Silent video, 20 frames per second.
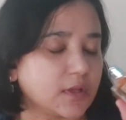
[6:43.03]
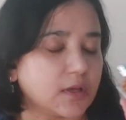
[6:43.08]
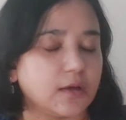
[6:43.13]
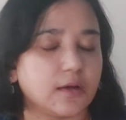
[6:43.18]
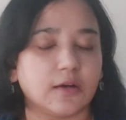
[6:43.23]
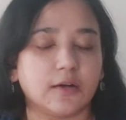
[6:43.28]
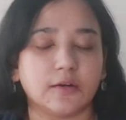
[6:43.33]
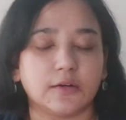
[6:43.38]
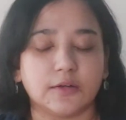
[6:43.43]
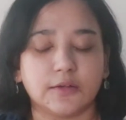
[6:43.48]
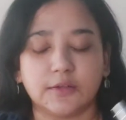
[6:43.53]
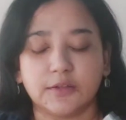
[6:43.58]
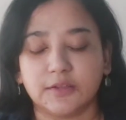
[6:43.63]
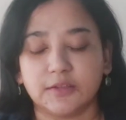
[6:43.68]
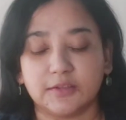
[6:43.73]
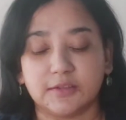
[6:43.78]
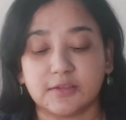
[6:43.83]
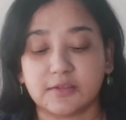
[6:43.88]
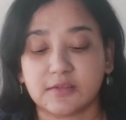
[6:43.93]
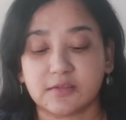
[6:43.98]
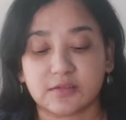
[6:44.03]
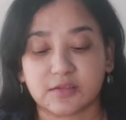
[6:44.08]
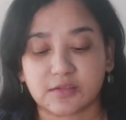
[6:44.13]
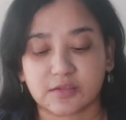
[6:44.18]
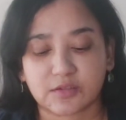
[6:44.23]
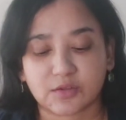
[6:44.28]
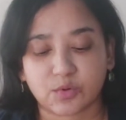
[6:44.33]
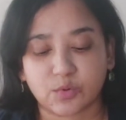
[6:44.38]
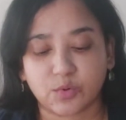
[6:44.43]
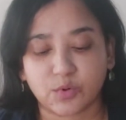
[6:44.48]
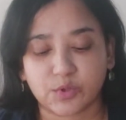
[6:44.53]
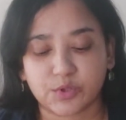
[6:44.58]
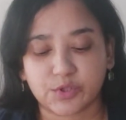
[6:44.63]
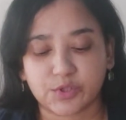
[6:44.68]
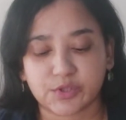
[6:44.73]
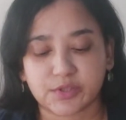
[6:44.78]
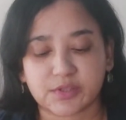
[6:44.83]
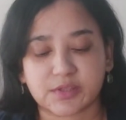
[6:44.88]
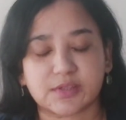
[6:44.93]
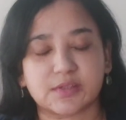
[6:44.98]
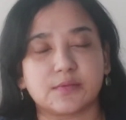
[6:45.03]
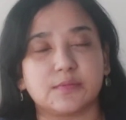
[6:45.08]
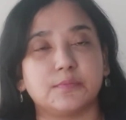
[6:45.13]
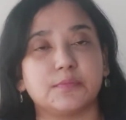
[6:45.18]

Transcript: Oh, this is gorgeous,